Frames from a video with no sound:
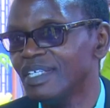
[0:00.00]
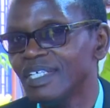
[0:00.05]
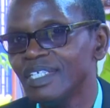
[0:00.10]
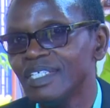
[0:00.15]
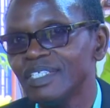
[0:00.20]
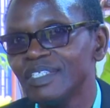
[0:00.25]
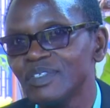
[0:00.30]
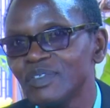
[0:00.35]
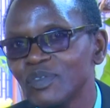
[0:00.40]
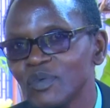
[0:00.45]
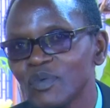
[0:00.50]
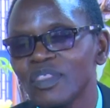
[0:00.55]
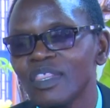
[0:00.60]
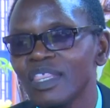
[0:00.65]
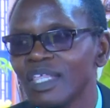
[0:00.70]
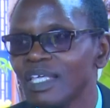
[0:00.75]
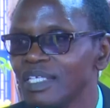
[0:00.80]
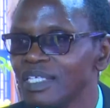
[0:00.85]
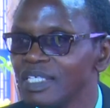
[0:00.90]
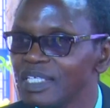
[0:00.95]
could not hear
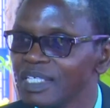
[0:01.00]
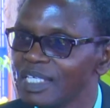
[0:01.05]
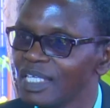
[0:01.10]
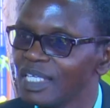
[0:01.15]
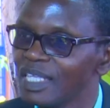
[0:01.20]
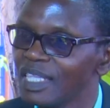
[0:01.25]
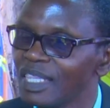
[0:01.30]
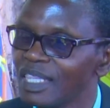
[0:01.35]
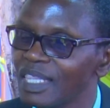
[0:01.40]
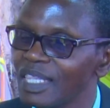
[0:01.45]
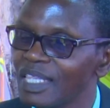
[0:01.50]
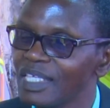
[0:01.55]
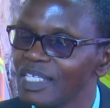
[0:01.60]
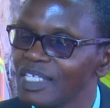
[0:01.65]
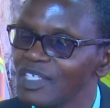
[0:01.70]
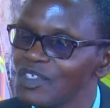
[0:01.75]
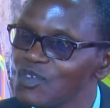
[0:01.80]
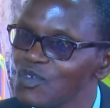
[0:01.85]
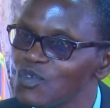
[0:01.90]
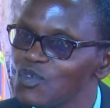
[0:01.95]
what they were talking
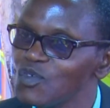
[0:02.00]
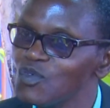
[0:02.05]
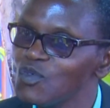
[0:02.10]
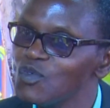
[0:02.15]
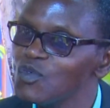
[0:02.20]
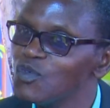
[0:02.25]
about,